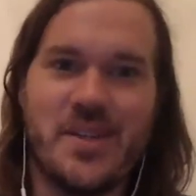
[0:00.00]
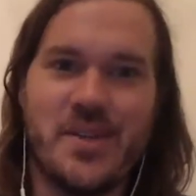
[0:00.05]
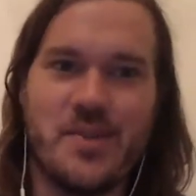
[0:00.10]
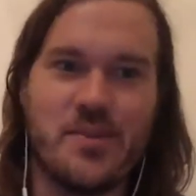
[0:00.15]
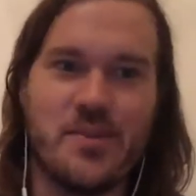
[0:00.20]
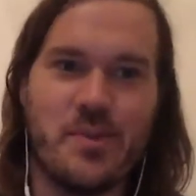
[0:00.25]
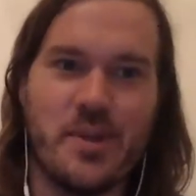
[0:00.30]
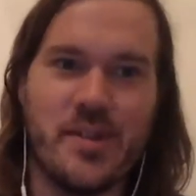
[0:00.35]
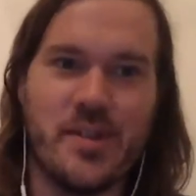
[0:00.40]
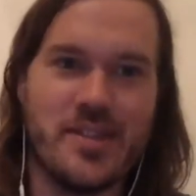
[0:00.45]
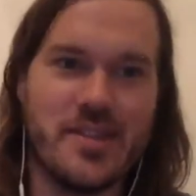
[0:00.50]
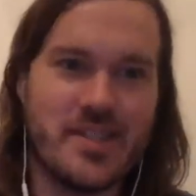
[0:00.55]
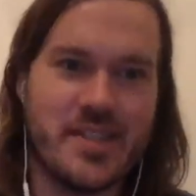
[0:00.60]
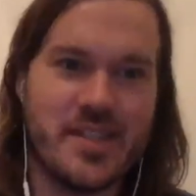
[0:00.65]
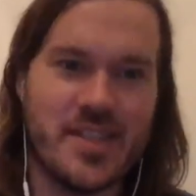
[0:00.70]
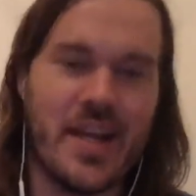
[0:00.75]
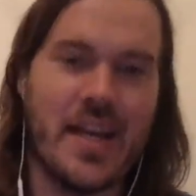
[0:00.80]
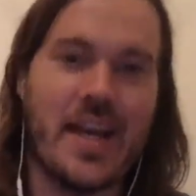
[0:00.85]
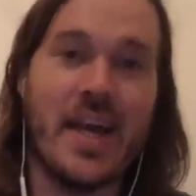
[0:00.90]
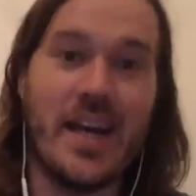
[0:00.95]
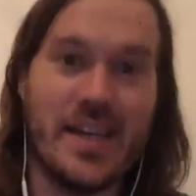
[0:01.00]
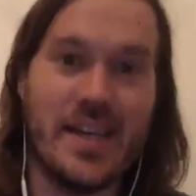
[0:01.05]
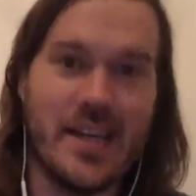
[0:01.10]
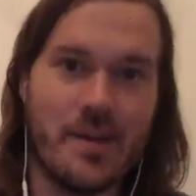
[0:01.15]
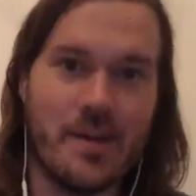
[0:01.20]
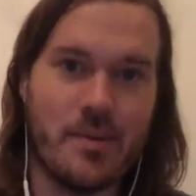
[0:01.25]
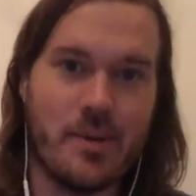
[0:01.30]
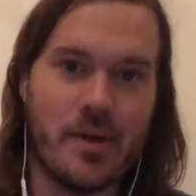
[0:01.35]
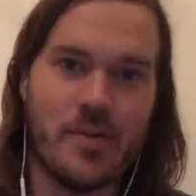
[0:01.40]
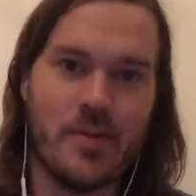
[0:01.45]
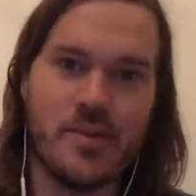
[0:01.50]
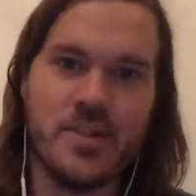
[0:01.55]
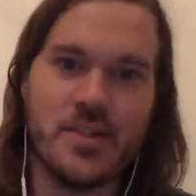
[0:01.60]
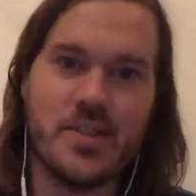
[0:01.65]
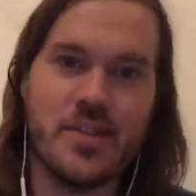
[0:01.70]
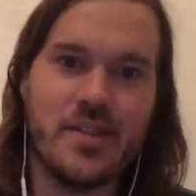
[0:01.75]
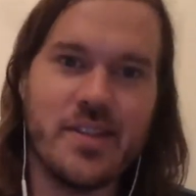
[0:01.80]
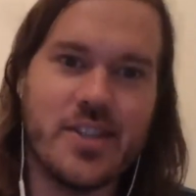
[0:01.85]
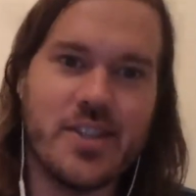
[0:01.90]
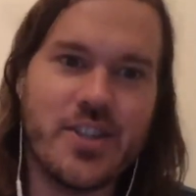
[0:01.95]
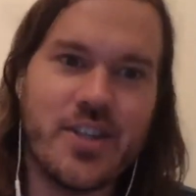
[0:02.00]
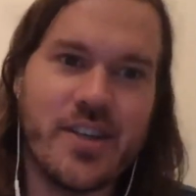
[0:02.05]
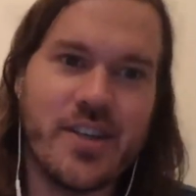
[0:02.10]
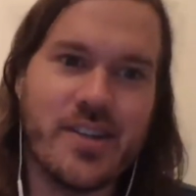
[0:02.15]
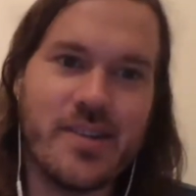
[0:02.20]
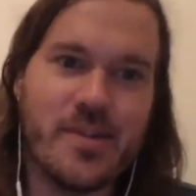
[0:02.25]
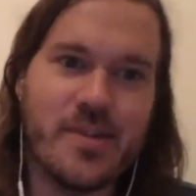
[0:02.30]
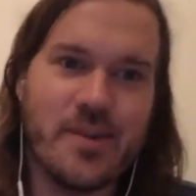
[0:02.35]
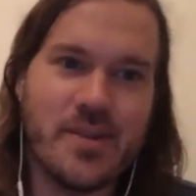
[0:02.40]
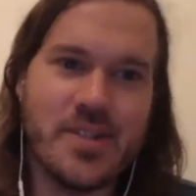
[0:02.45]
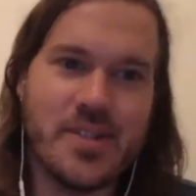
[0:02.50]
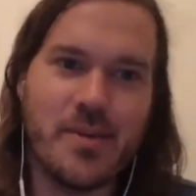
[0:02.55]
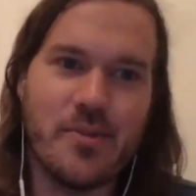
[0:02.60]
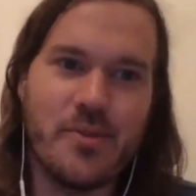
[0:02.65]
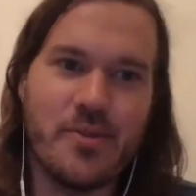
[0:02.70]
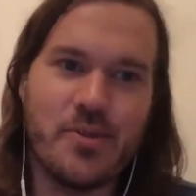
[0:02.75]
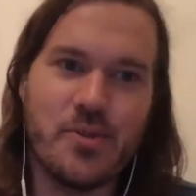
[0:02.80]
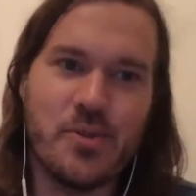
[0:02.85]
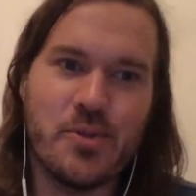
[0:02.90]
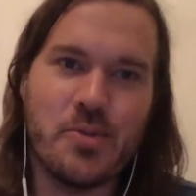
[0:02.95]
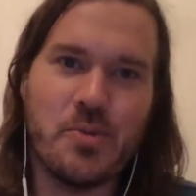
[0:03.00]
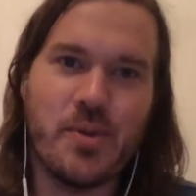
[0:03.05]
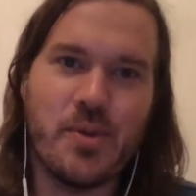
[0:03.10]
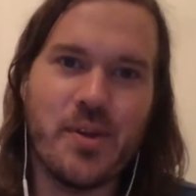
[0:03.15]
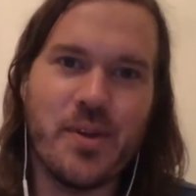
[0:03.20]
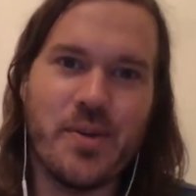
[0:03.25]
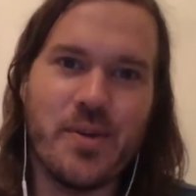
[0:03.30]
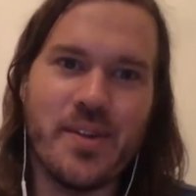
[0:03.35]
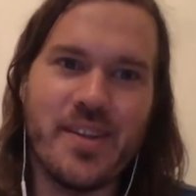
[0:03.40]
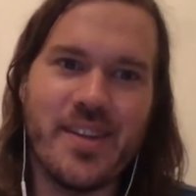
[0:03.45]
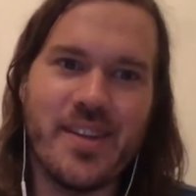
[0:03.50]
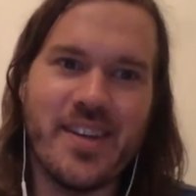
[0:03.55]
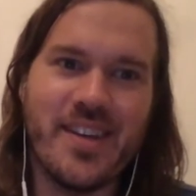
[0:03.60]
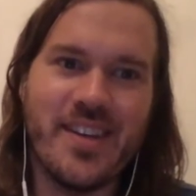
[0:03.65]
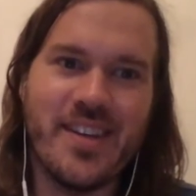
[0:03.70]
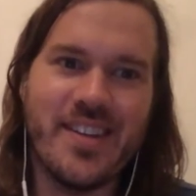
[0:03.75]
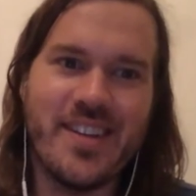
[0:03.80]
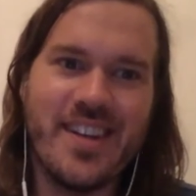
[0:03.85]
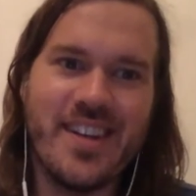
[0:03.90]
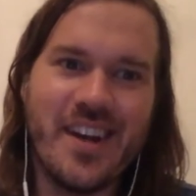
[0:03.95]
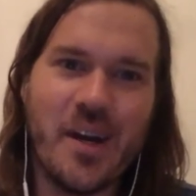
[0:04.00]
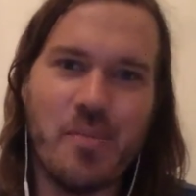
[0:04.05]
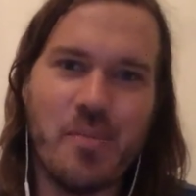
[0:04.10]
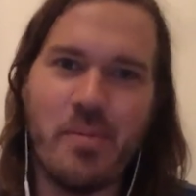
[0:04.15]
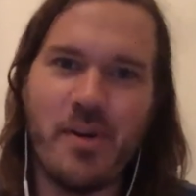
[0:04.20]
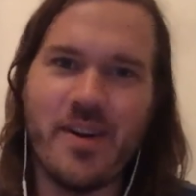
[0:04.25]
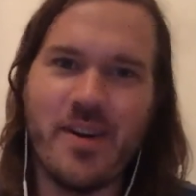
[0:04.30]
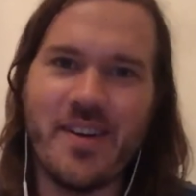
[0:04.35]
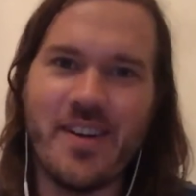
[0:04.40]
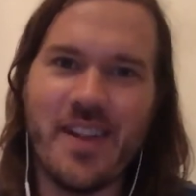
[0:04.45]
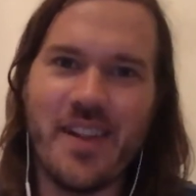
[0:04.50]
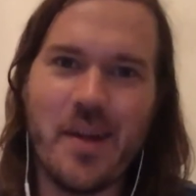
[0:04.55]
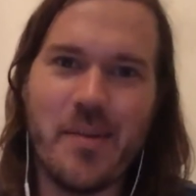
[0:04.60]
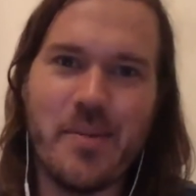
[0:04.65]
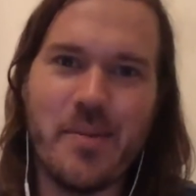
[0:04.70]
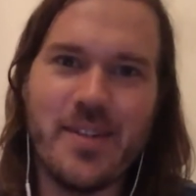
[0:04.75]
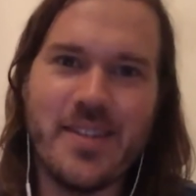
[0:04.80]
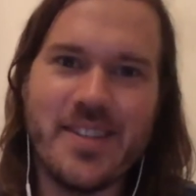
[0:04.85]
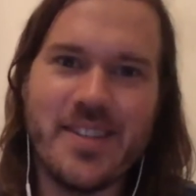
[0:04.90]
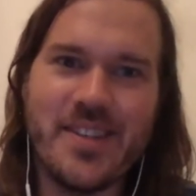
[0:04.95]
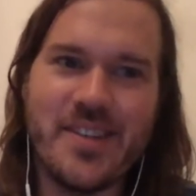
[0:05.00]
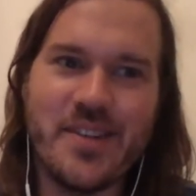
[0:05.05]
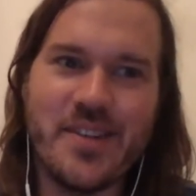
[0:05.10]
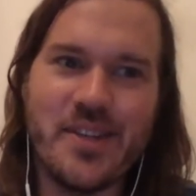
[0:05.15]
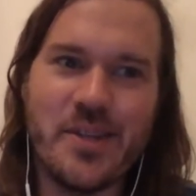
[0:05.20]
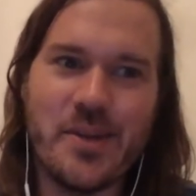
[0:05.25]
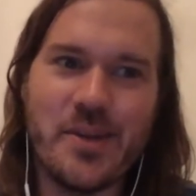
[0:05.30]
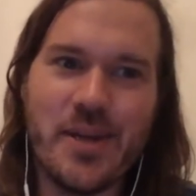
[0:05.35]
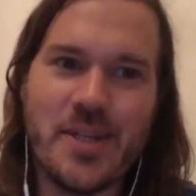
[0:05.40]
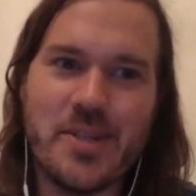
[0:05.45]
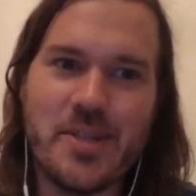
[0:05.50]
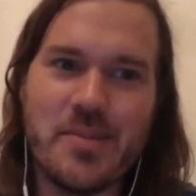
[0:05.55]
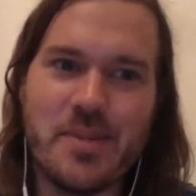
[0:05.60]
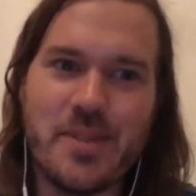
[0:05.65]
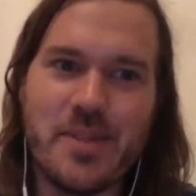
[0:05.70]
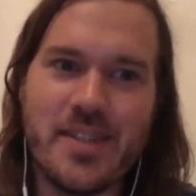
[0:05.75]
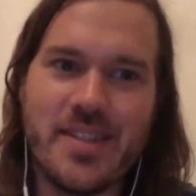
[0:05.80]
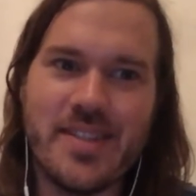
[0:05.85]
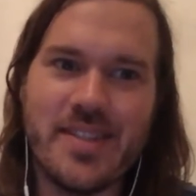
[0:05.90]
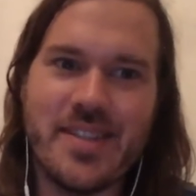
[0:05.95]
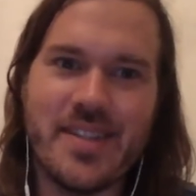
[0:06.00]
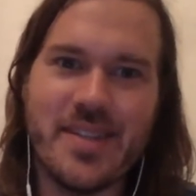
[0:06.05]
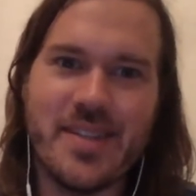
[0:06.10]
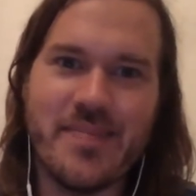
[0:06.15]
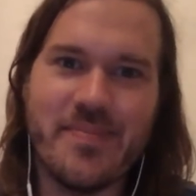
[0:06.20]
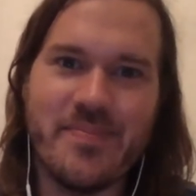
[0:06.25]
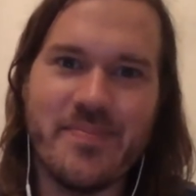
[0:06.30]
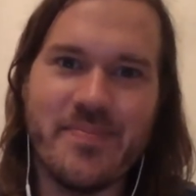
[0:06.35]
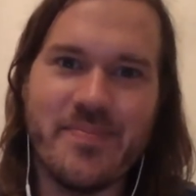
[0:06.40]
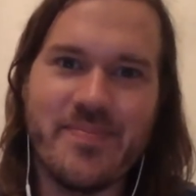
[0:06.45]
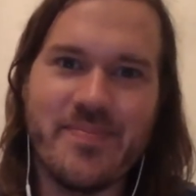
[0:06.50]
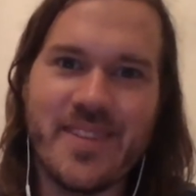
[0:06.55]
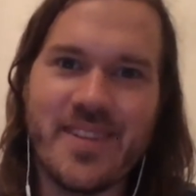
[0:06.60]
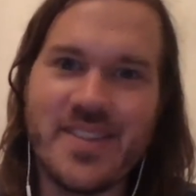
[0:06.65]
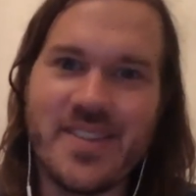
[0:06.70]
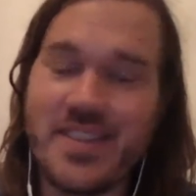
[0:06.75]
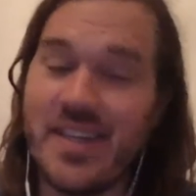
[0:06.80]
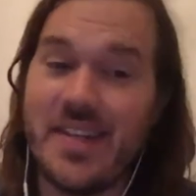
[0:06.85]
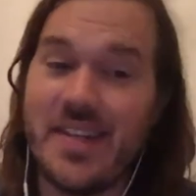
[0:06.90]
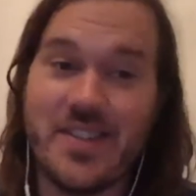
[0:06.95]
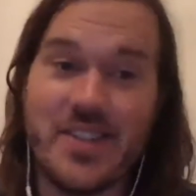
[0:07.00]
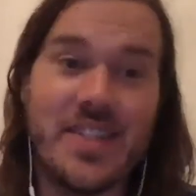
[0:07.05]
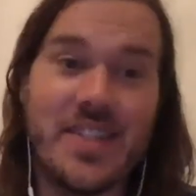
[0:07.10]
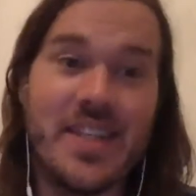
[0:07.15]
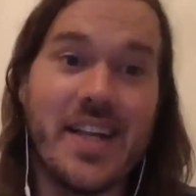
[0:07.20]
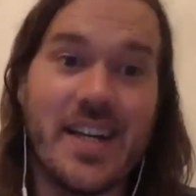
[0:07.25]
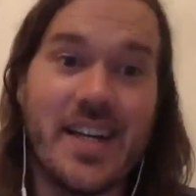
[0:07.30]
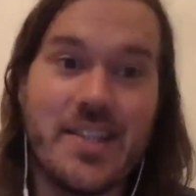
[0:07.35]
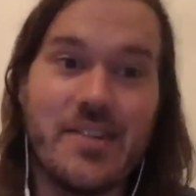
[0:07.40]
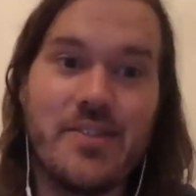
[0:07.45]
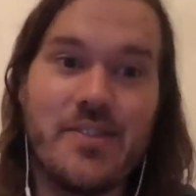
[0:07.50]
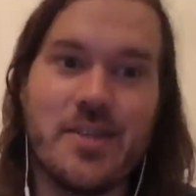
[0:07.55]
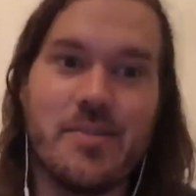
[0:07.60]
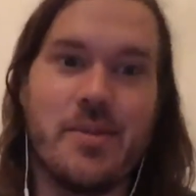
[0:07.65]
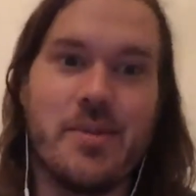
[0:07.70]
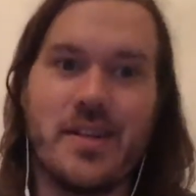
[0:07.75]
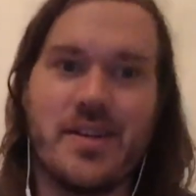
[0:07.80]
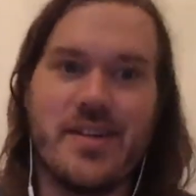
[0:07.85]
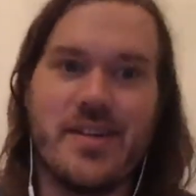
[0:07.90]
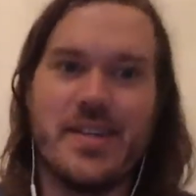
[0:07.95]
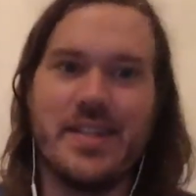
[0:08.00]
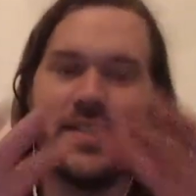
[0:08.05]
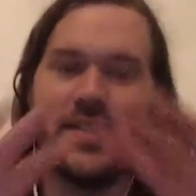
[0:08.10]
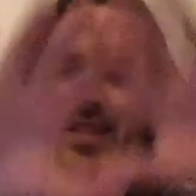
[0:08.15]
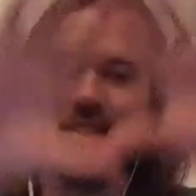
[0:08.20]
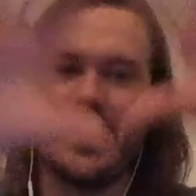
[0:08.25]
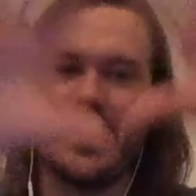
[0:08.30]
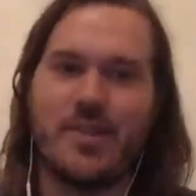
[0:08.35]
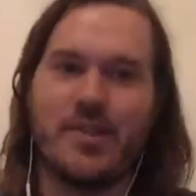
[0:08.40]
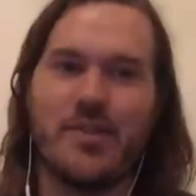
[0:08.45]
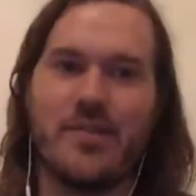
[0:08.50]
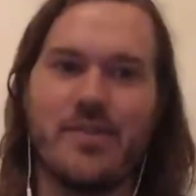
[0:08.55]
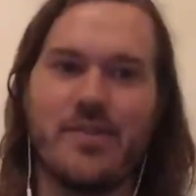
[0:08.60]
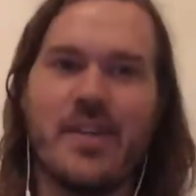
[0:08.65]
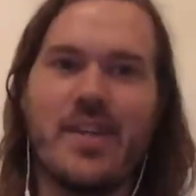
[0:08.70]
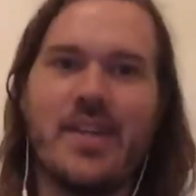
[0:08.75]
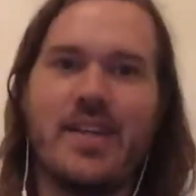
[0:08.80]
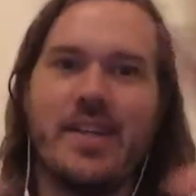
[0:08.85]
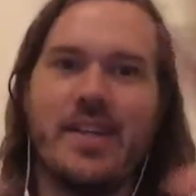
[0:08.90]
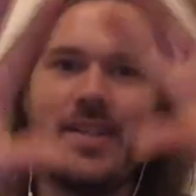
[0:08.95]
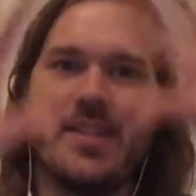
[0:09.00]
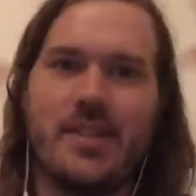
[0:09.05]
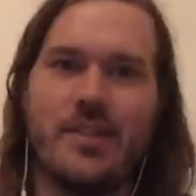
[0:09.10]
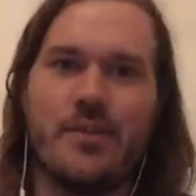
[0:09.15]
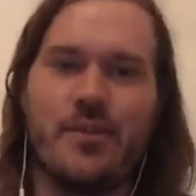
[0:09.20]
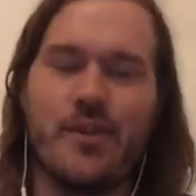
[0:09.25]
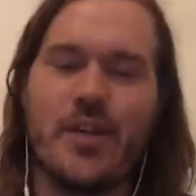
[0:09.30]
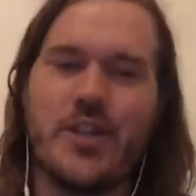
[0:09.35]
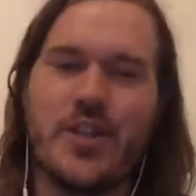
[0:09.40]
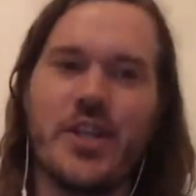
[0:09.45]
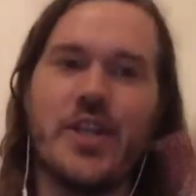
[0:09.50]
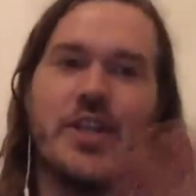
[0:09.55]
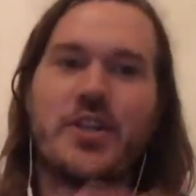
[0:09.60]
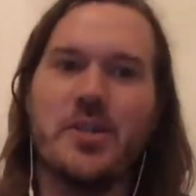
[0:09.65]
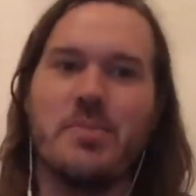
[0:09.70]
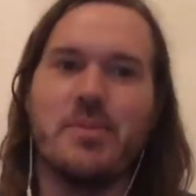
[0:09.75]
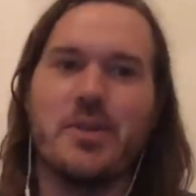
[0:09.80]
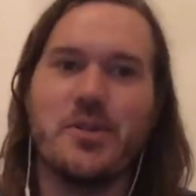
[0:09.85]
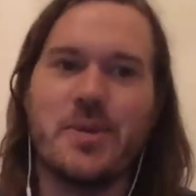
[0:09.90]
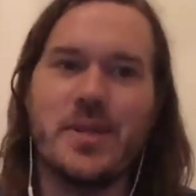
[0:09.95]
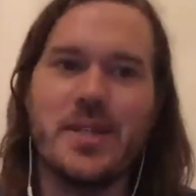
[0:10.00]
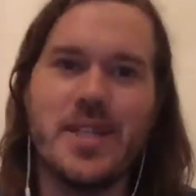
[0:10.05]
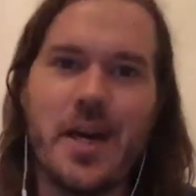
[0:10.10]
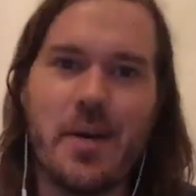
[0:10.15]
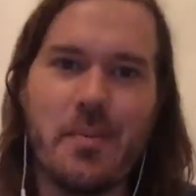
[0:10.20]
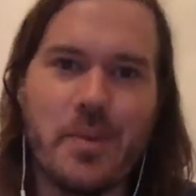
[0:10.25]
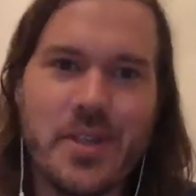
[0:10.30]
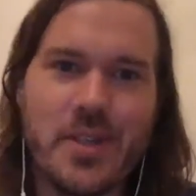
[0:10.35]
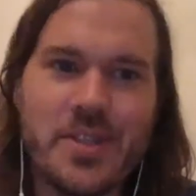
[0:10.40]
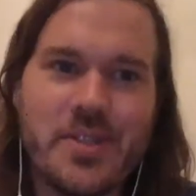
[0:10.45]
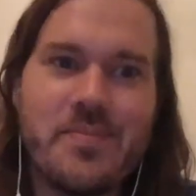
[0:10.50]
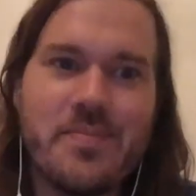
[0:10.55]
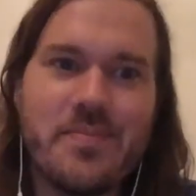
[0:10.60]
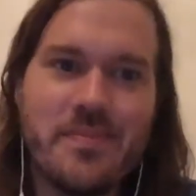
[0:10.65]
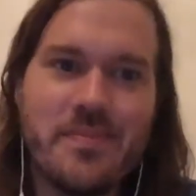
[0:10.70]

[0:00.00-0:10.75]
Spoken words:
when this is online, I will certainly share some of Zul's work with our partner libraries here in the US, because just lots of similarities in the sort of differentiation between topics.